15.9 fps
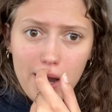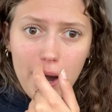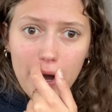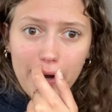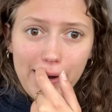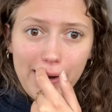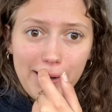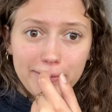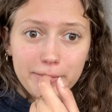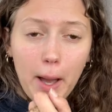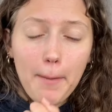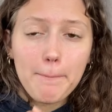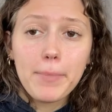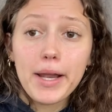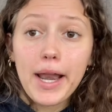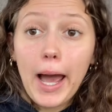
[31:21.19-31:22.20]

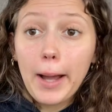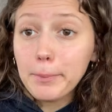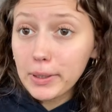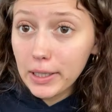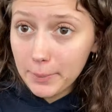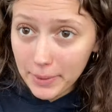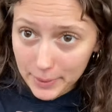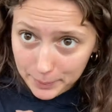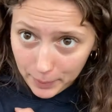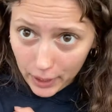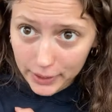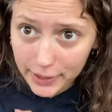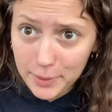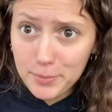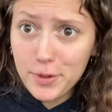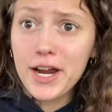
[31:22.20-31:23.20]
But I put on my
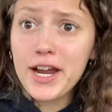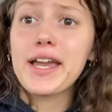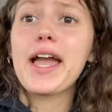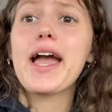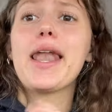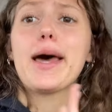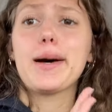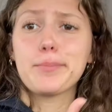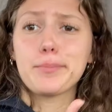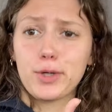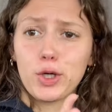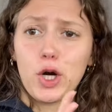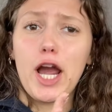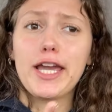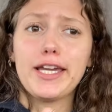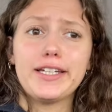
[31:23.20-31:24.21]
parking brake and I'm
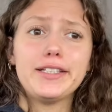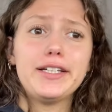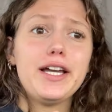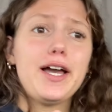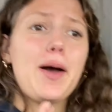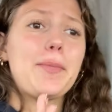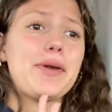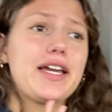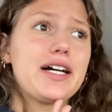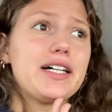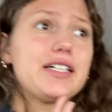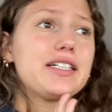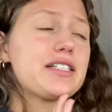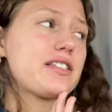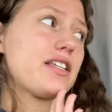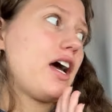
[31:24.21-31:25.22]
praying
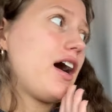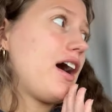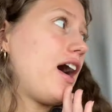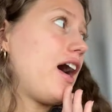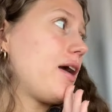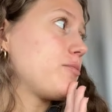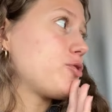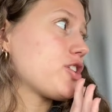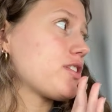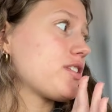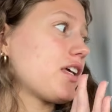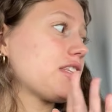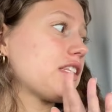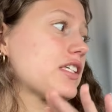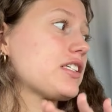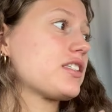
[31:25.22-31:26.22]
because I'm just
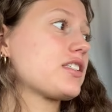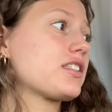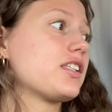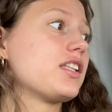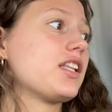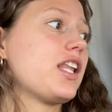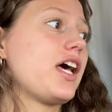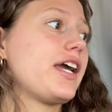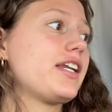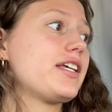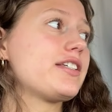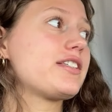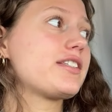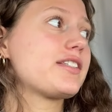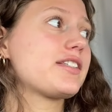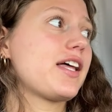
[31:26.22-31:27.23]
at the
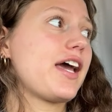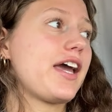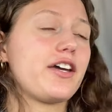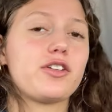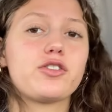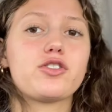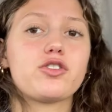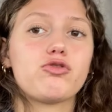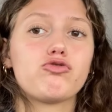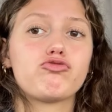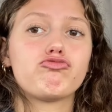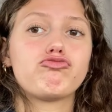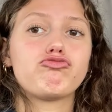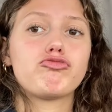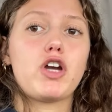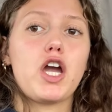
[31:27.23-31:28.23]
slightest slant
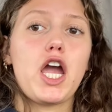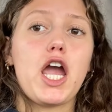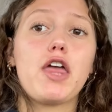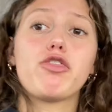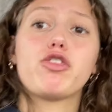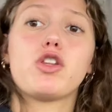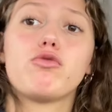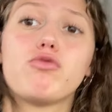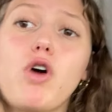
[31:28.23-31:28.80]
and